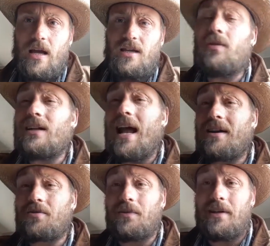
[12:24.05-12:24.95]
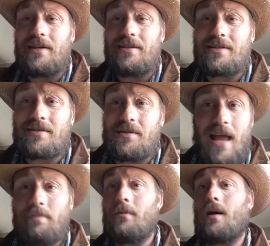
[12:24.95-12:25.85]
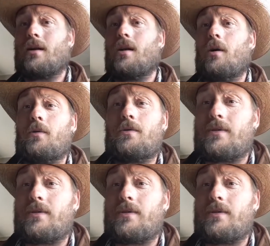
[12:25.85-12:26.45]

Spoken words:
You can actually slap them on the nose,